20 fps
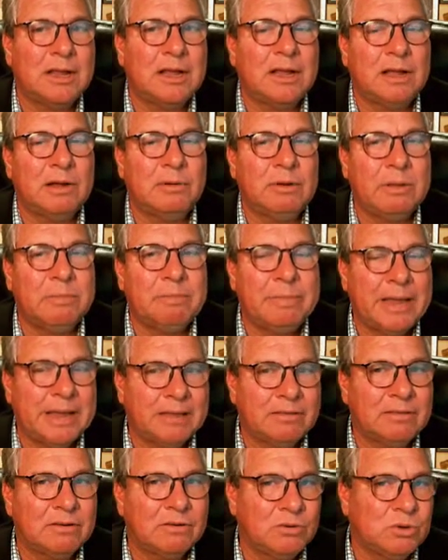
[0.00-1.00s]
We
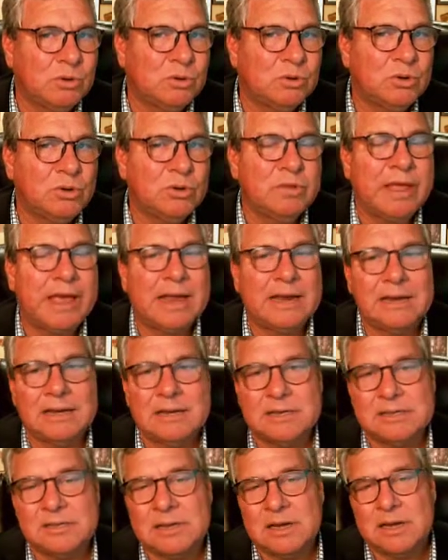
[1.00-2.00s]
pick the tool that
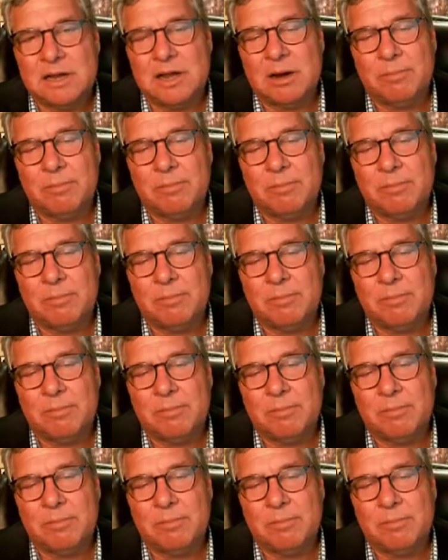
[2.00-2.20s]
is